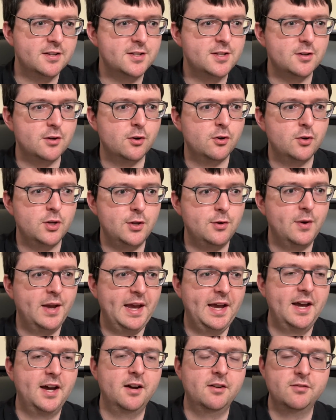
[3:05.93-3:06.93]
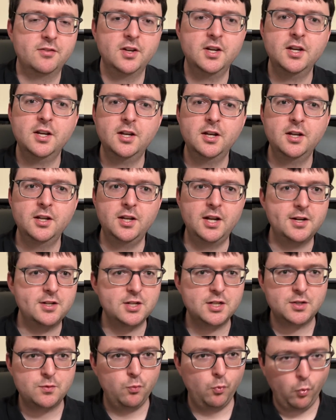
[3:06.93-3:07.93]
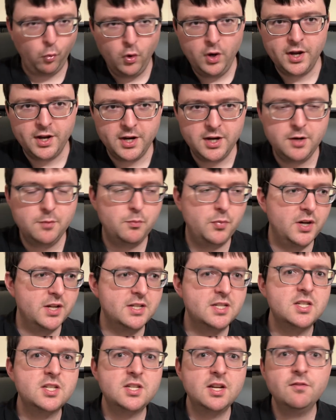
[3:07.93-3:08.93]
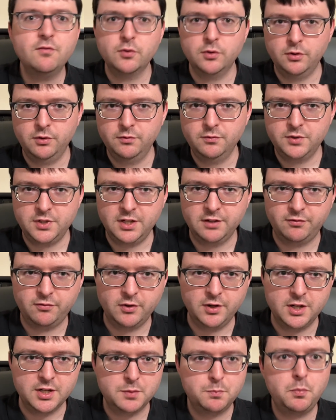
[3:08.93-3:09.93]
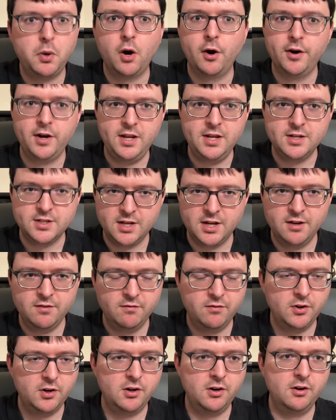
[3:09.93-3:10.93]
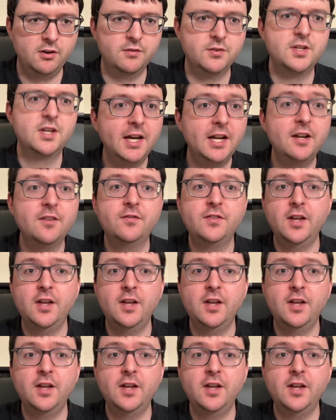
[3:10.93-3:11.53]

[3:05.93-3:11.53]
So you have not just one, but several different parties involved. And if